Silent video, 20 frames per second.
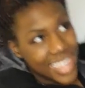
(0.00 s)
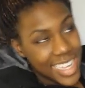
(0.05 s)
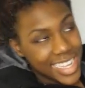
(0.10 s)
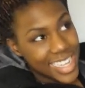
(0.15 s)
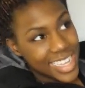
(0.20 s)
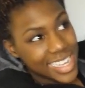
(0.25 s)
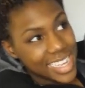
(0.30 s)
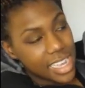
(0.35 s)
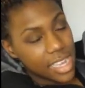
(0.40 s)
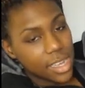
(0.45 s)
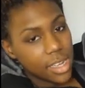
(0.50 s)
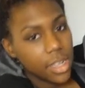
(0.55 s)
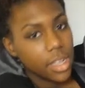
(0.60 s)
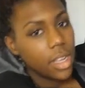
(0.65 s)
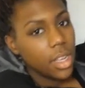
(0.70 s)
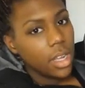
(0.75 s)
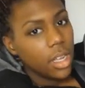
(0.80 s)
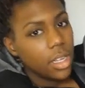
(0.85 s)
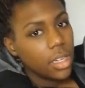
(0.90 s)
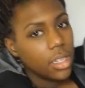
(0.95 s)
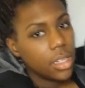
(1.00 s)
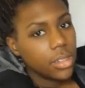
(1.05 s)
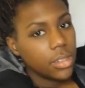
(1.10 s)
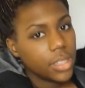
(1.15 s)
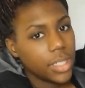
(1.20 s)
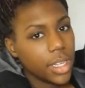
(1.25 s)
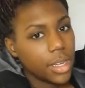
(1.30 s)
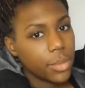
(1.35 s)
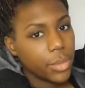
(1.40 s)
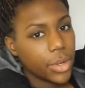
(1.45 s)
eh,
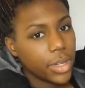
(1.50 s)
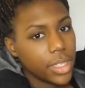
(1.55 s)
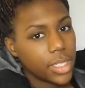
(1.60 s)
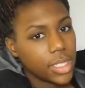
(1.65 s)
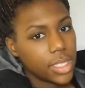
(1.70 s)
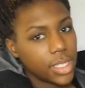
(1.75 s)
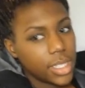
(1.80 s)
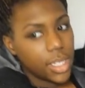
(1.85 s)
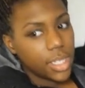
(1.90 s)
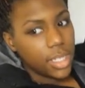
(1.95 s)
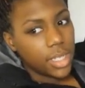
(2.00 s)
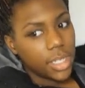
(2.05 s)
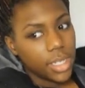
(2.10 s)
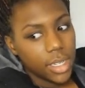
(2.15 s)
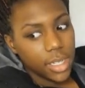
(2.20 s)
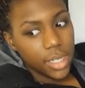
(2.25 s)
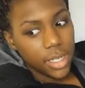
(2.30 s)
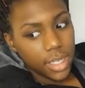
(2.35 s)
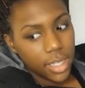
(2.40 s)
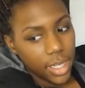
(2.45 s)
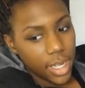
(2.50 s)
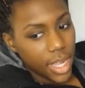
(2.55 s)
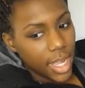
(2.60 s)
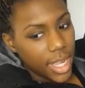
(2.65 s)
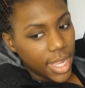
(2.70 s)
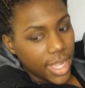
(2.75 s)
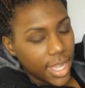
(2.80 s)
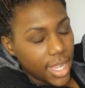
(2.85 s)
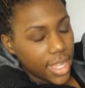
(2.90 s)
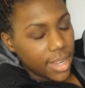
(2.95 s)
known damn well you studied,
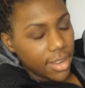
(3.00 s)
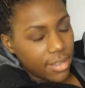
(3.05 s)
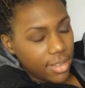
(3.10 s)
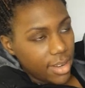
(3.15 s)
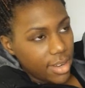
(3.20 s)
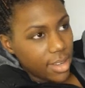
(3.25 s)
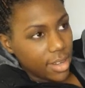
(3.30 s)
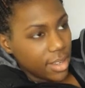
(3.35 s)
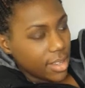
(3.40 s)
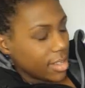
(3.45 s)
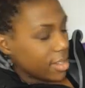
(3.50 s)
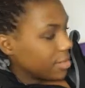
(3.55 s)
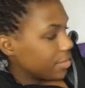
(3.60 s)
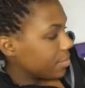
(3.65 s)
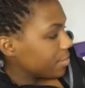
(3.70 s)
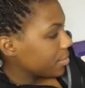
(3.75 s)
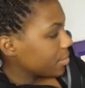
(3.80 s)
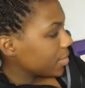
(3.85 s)
and you did good.